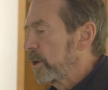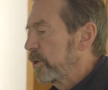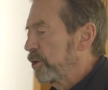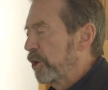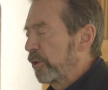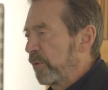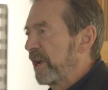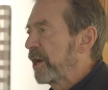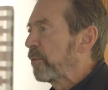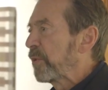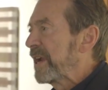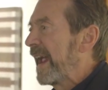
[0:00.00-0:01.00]
you're in
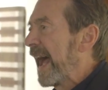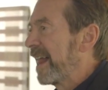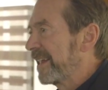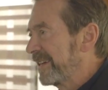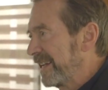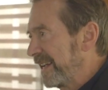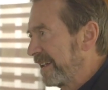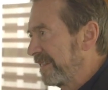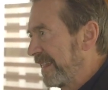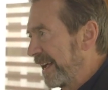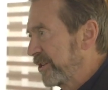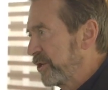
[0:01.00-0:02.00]
a reality
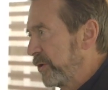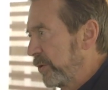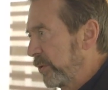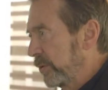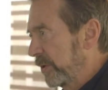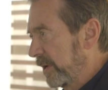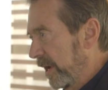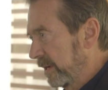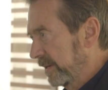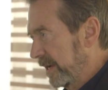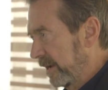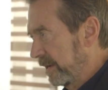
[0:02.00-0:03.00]
that you,
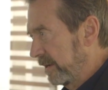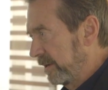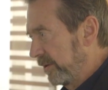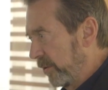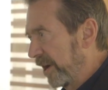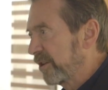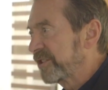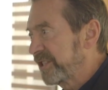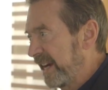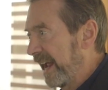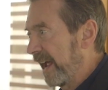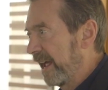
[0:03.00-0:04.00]
you
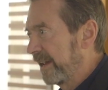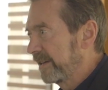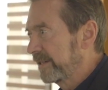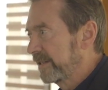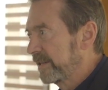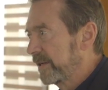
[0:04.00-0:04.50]
understand.